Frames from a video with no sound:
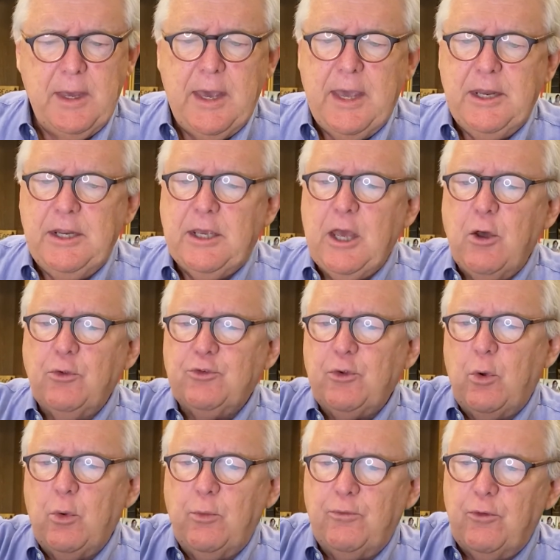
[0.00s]
And he goes
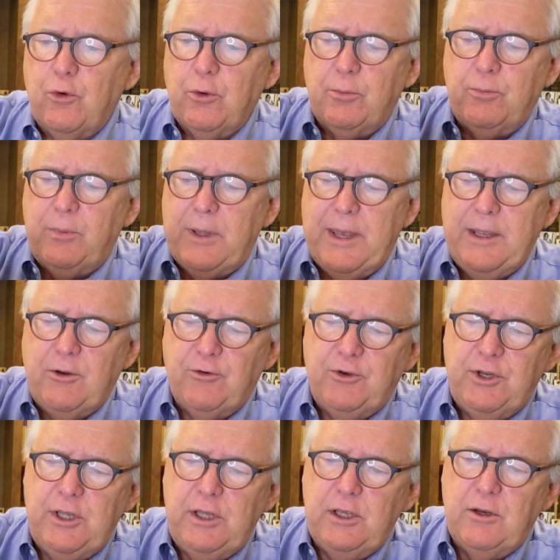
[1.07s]
on for 8 or
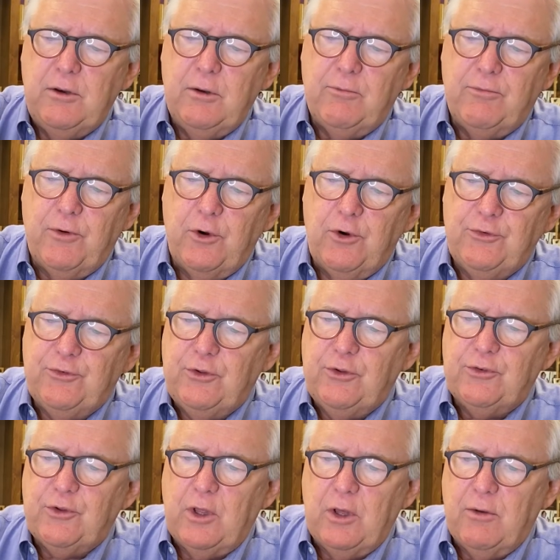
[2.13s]
10
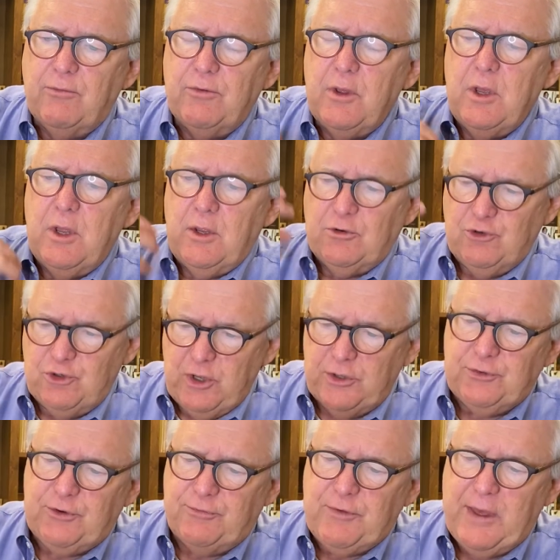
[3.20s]
verses of
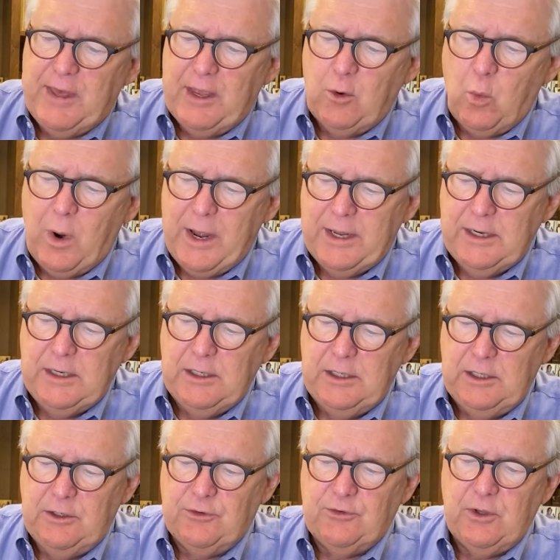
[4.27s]
justifying why he
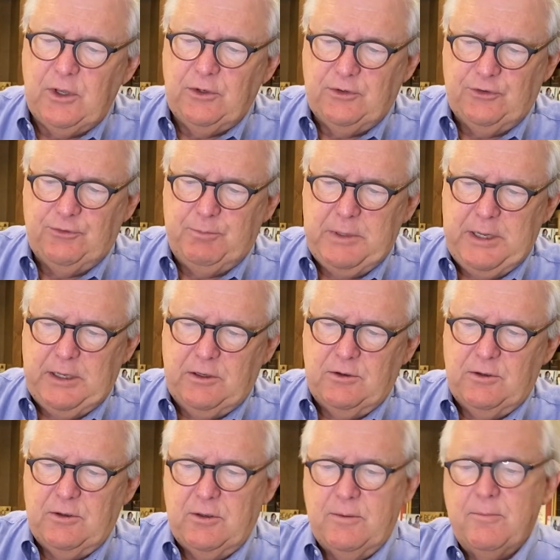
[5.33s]
needs to speak.
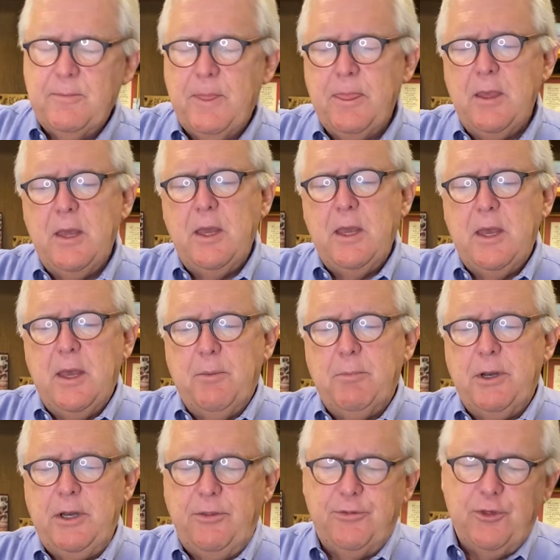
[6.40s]

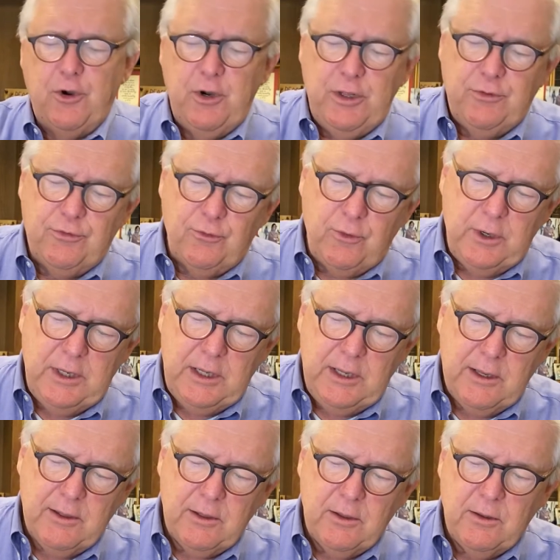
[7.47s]
But in 33
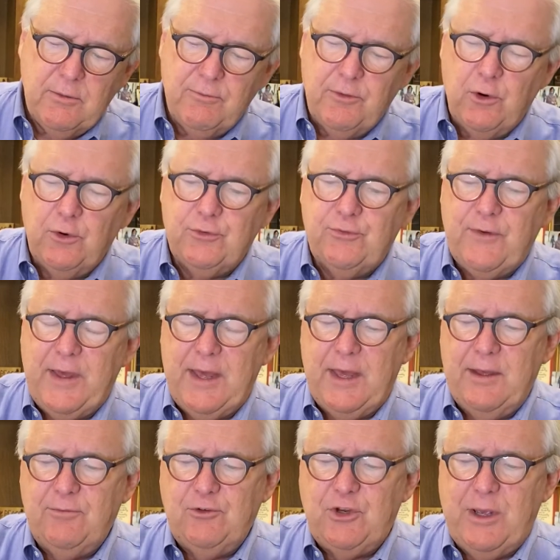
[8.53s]
verse
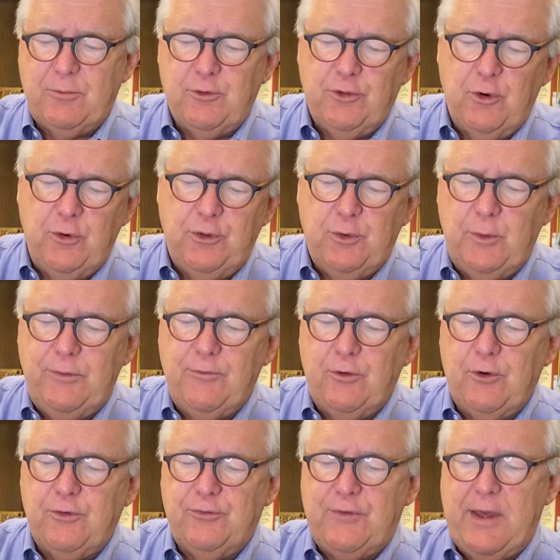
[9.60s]
5, chapter 33
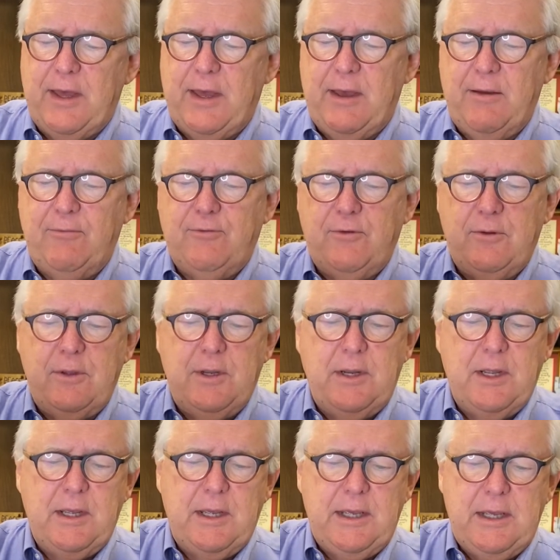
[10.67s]
verse 5,
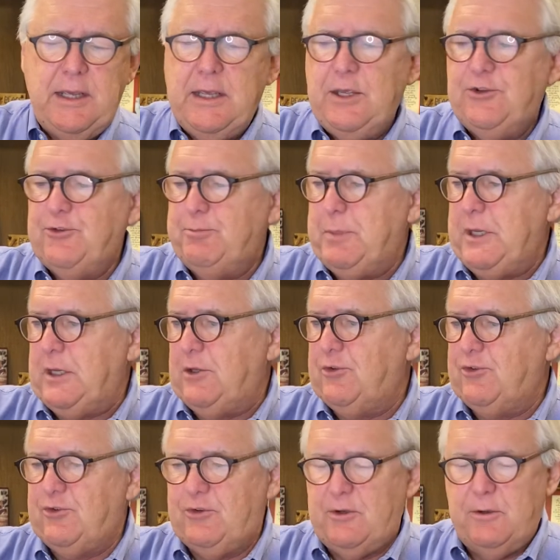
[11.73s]
he
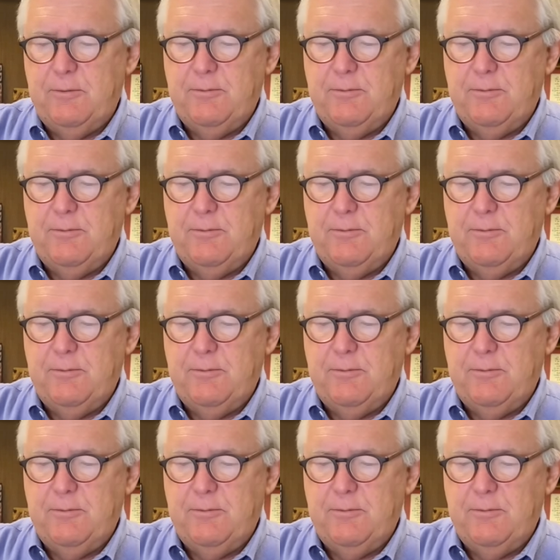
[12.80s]
speaks.